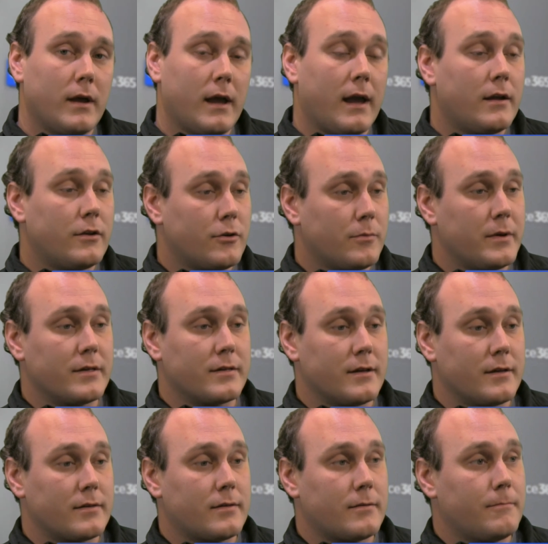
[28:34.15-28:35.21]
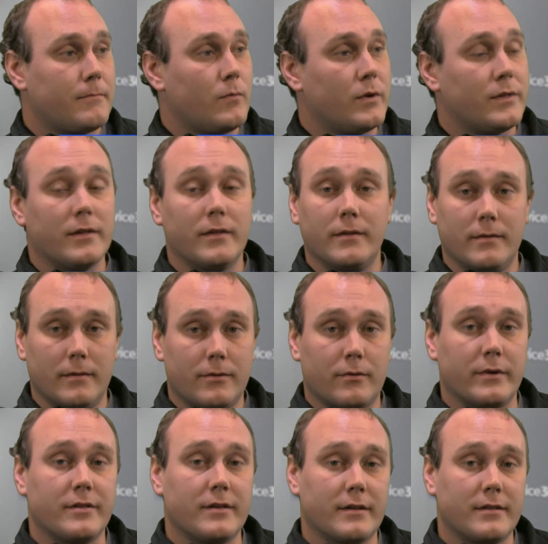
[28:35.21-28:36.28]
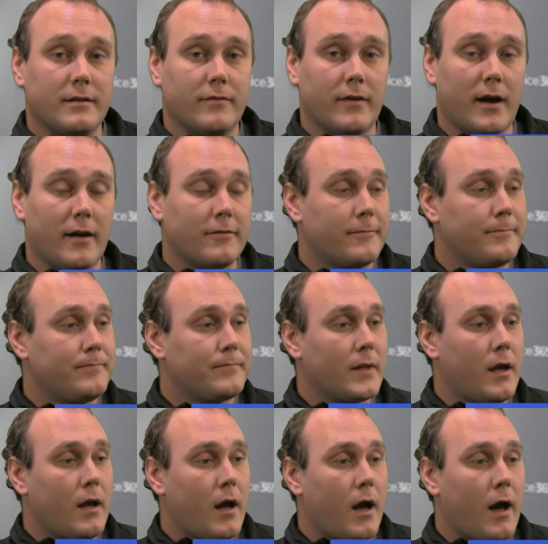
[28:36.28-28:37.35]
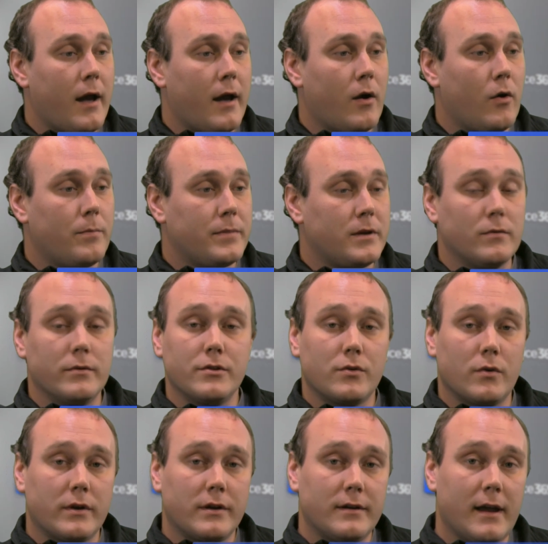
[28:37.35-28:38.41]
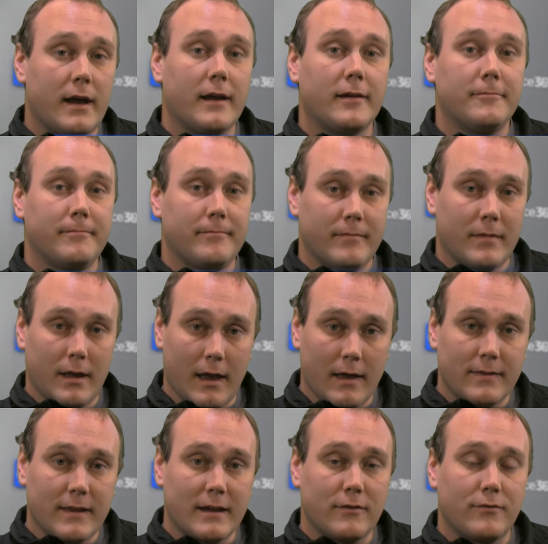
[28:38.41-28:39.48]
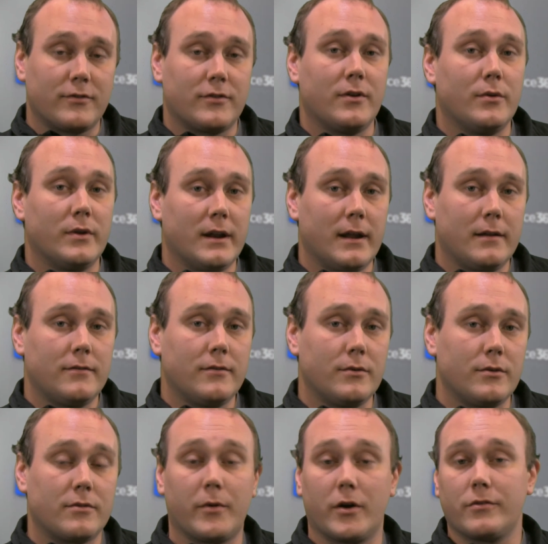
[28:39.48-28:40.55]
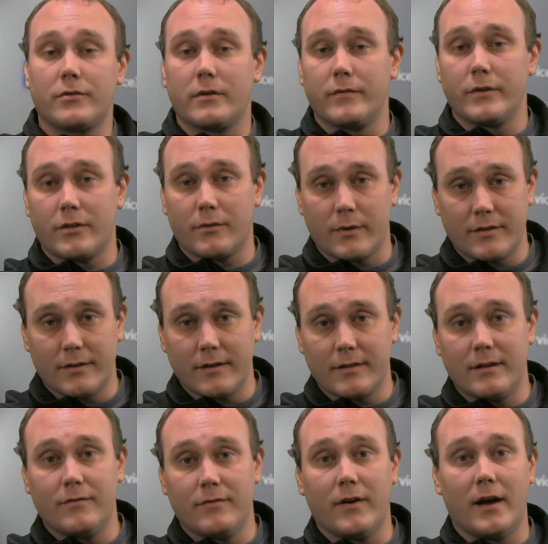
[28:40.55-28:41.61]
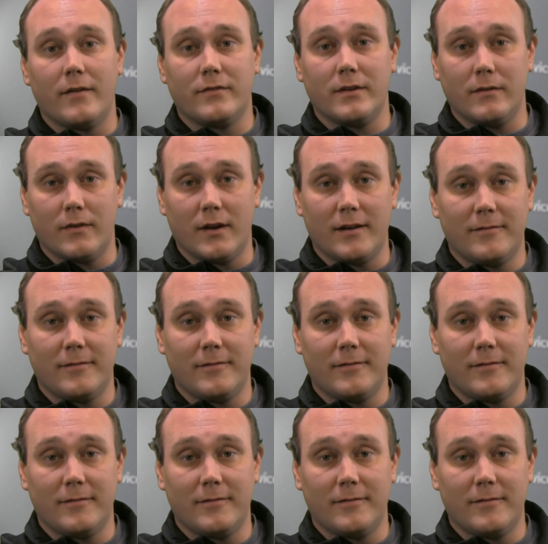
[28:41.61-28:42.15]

and your business within 365. I hope you enjoy your day, and thank you for tuning in to Smart Service 365 TV.